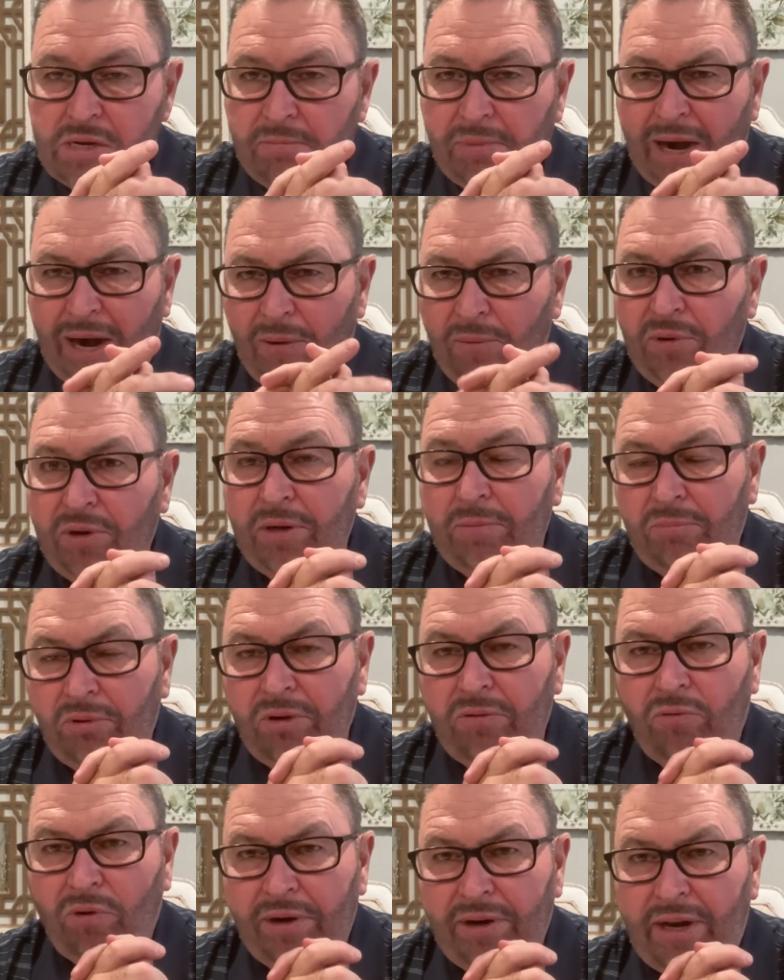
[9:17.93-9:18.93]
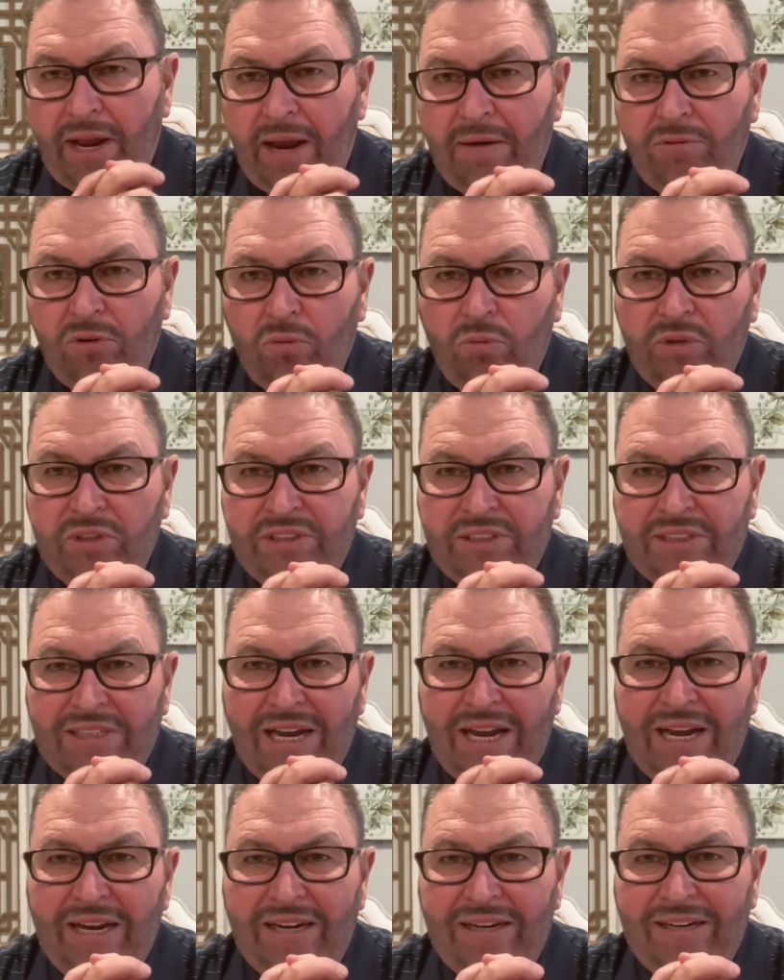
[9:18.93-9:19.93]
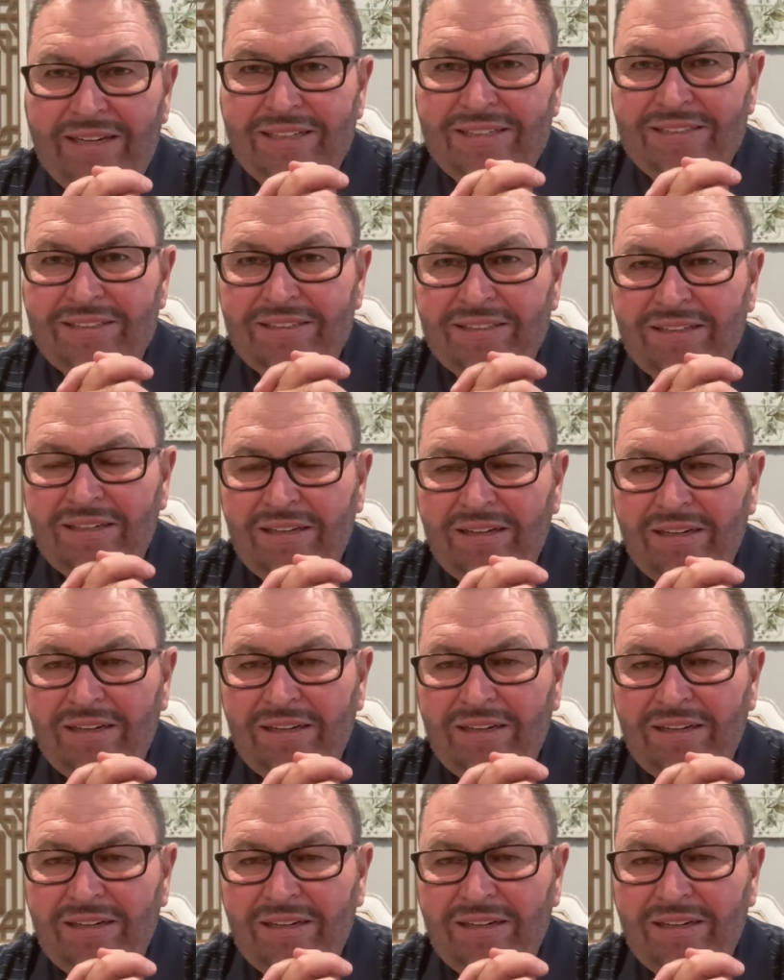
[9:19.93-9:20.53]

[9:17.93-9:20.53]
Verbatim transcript: But I really believe what David was saying is